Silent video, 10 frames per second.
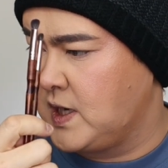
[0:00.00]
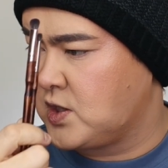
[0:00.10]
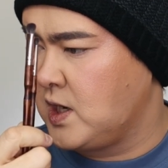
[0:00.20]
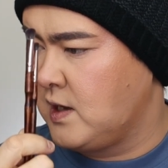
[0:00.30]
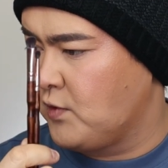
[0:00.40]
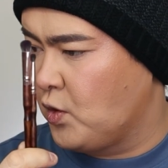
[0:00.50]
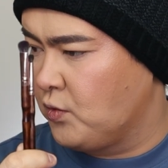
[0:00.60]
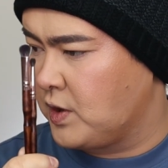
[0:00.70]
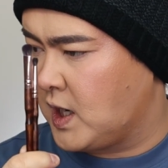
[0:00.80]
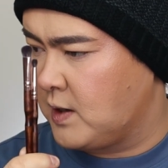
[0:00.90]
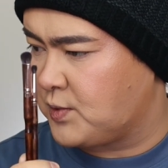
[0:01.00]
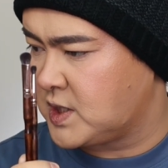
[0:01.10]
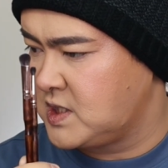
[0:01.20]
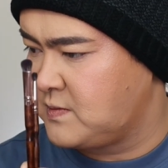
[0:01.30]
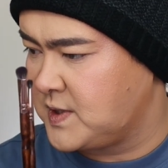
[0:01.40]
I don't have all the eye
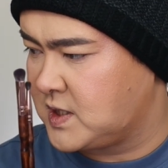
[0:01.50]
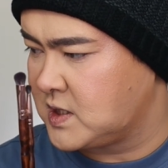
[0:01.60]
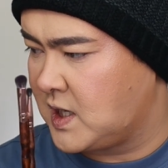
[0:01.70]
brushes because